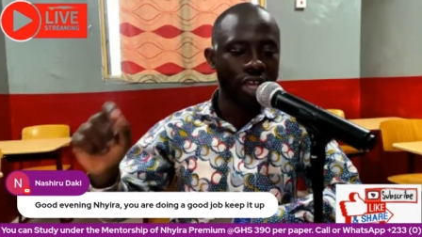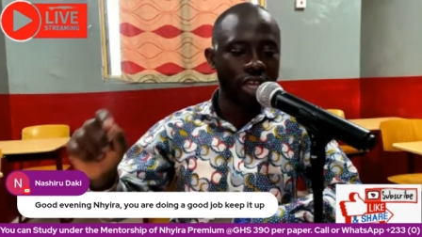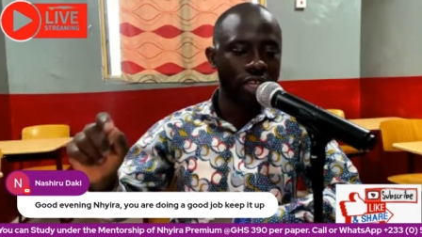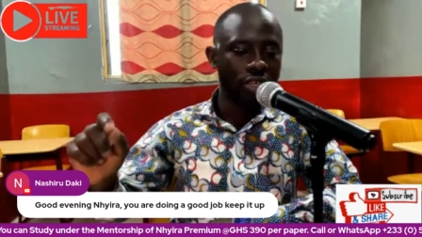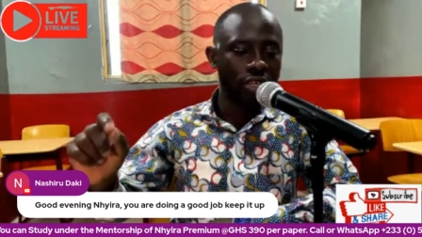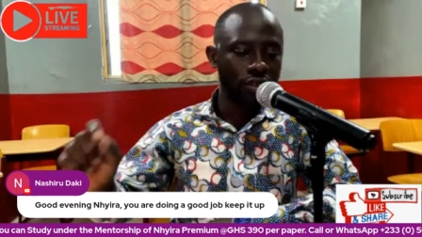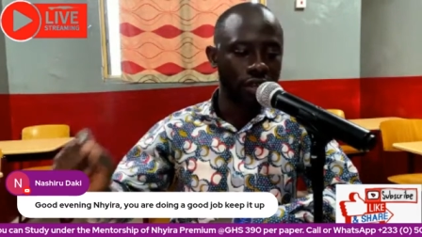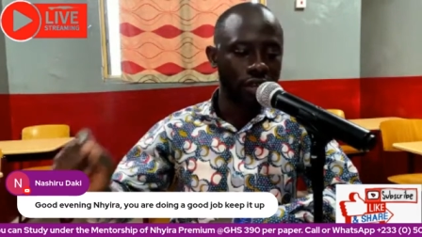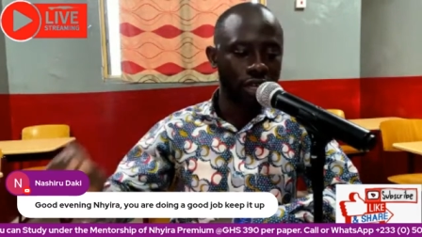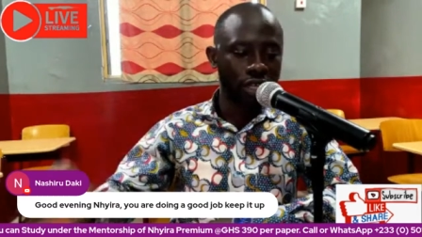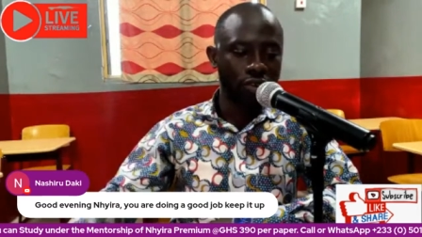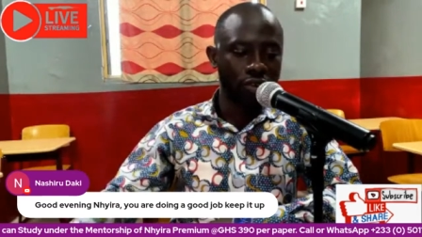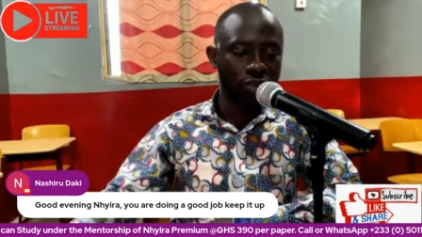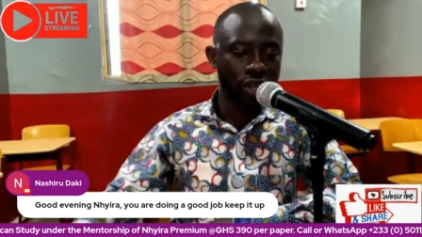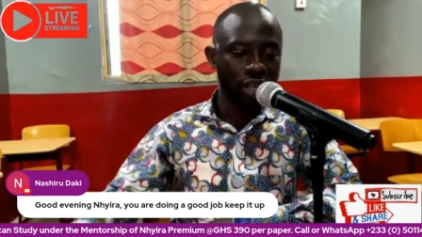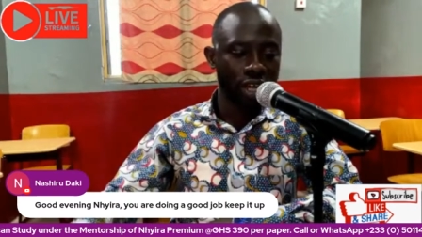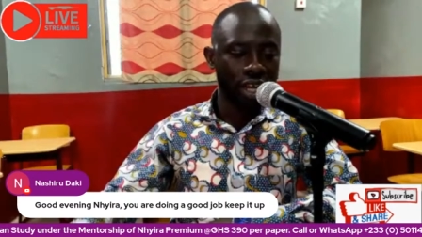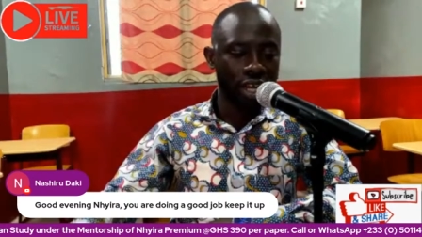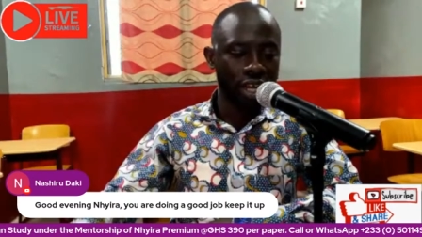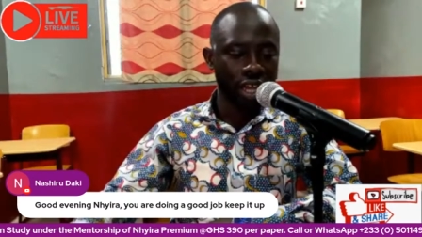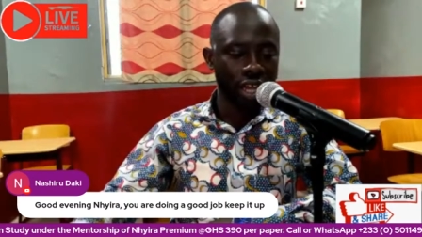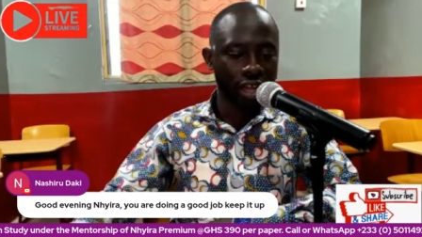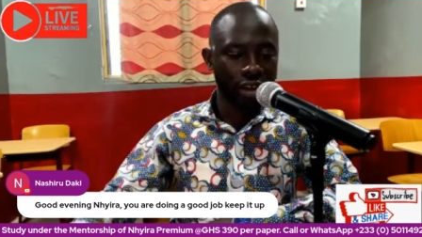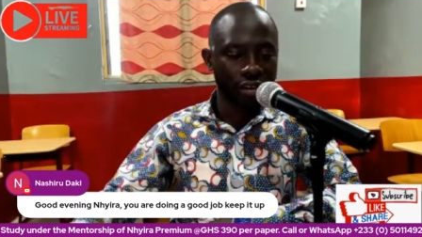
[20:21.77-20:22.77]
You are doing
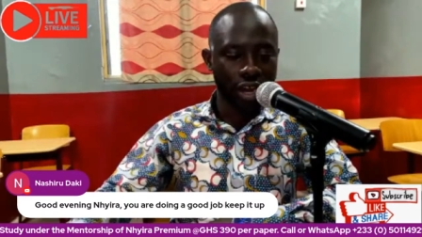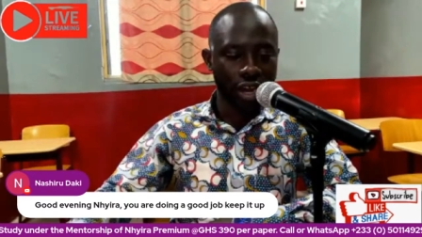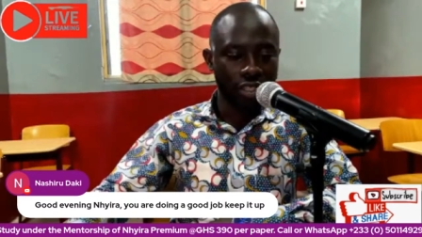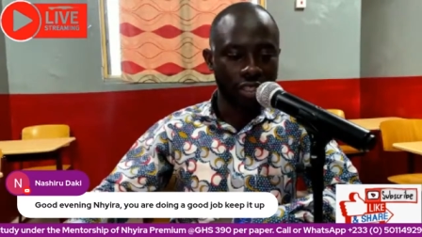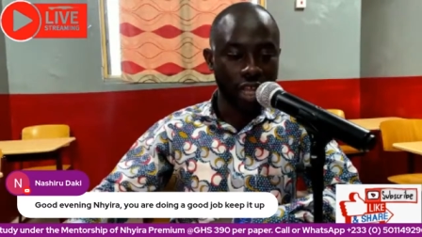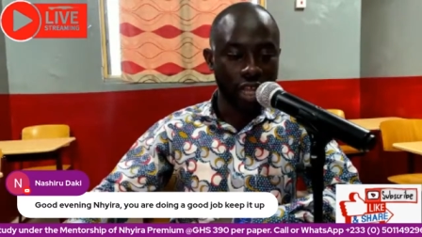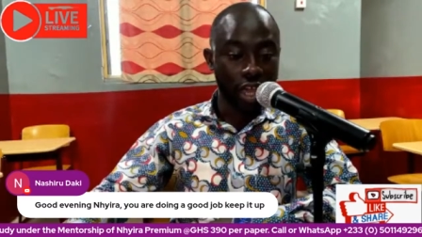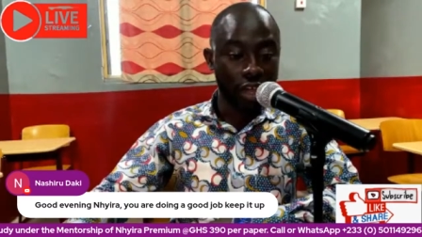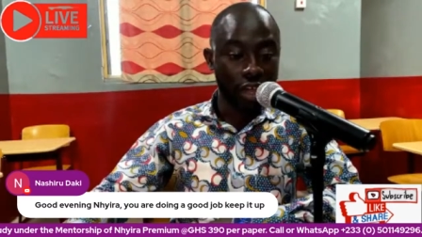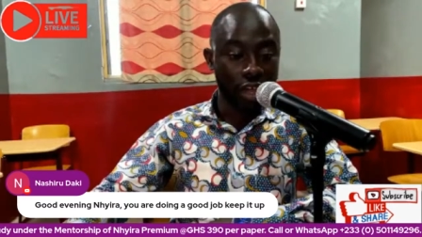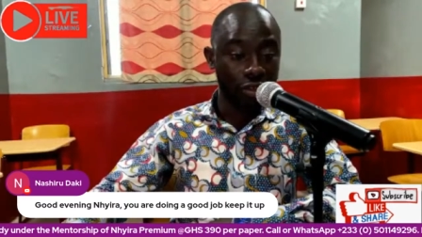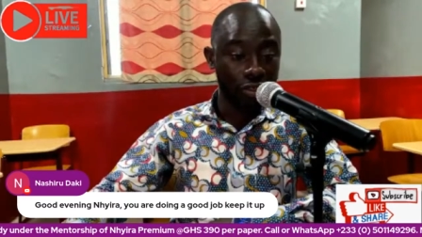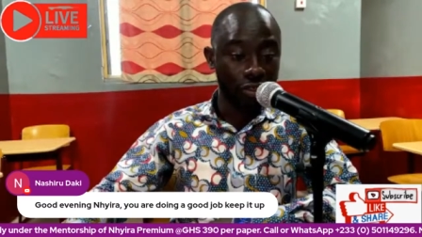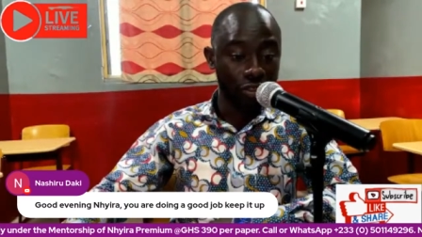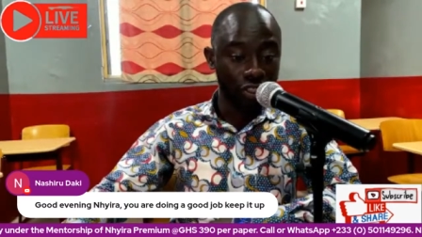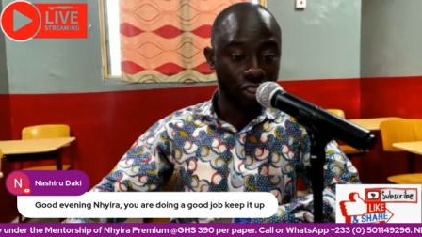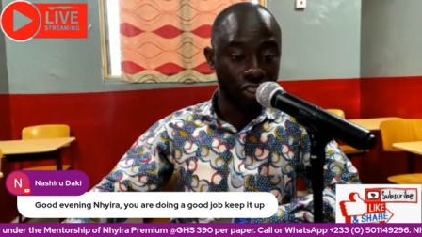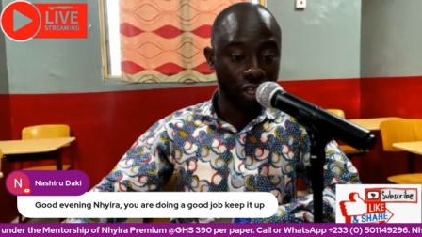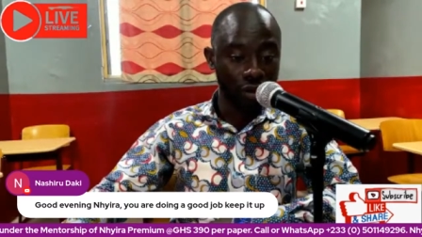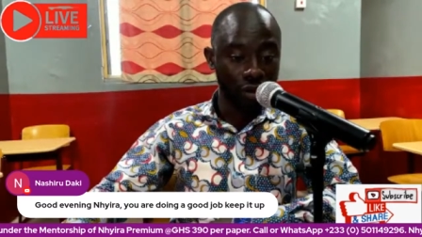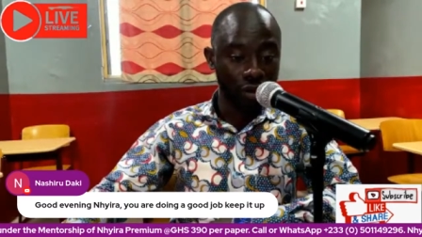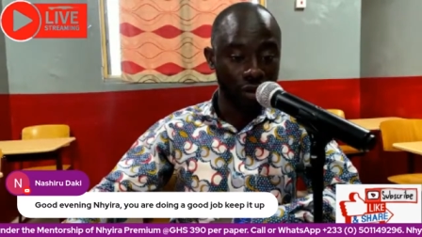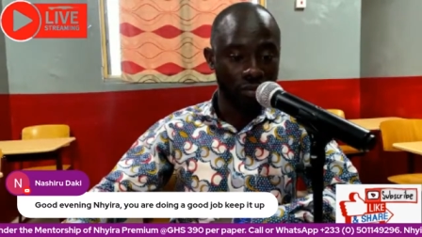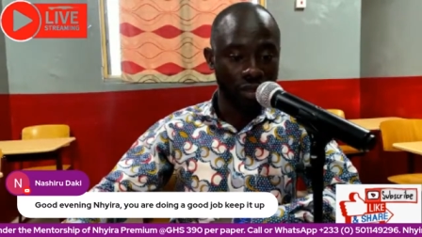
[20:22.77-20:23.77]
a great, a good
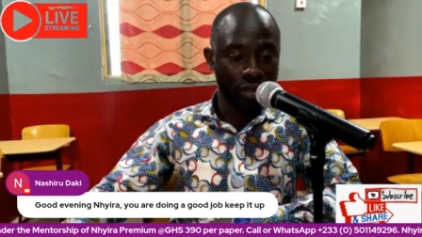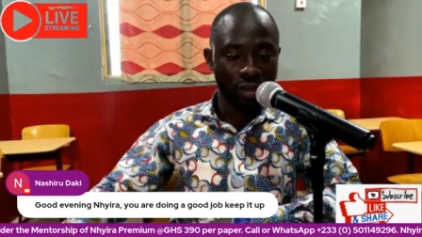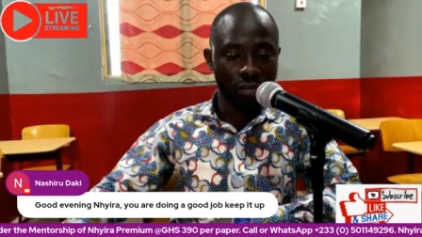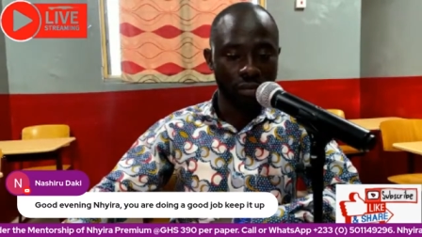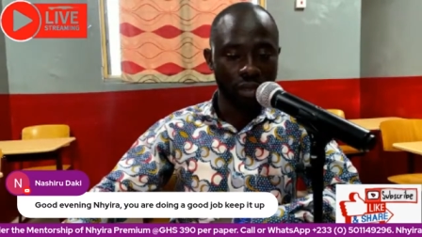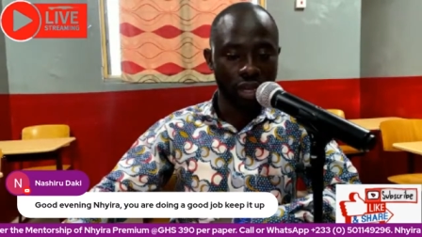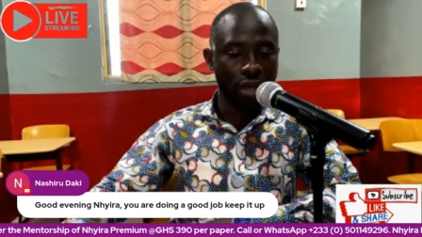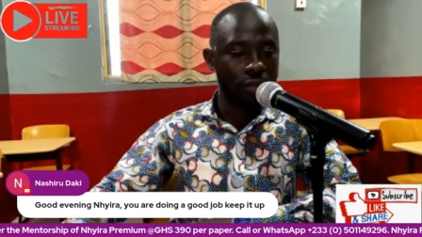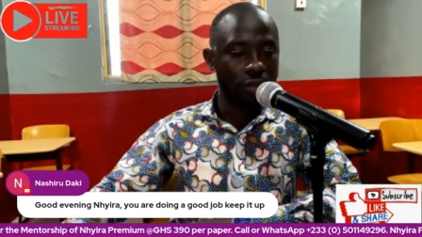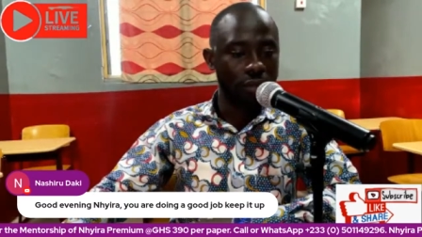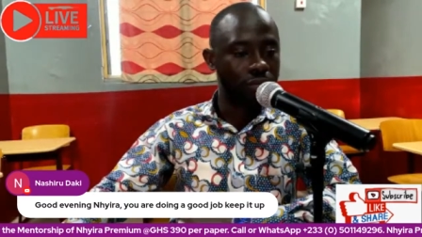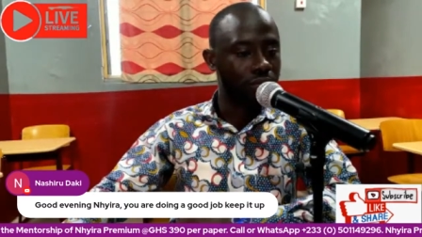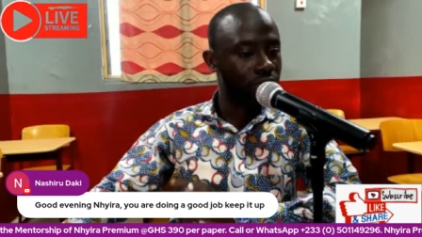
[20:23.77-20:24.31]
job. Keep it up.